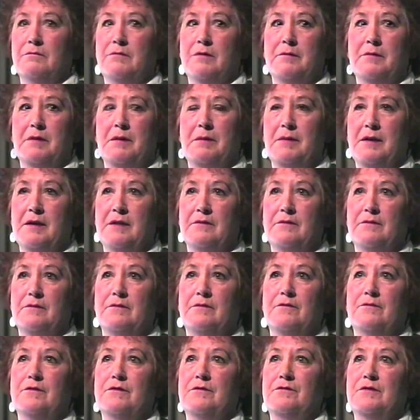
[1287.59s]
probably about
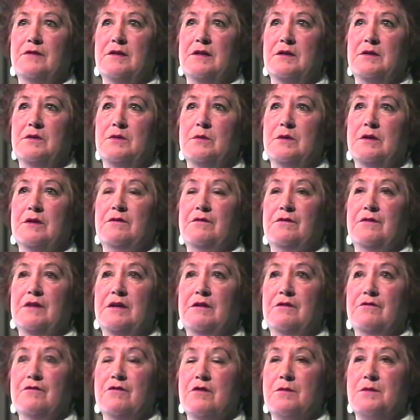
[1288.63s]
15, 20
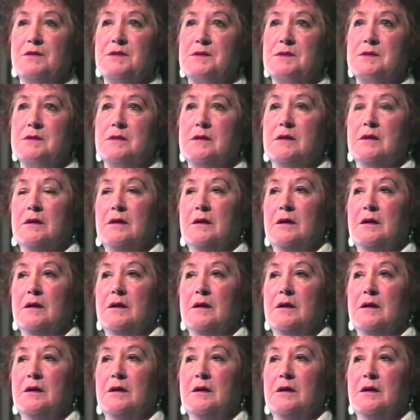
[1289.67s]
feet from us.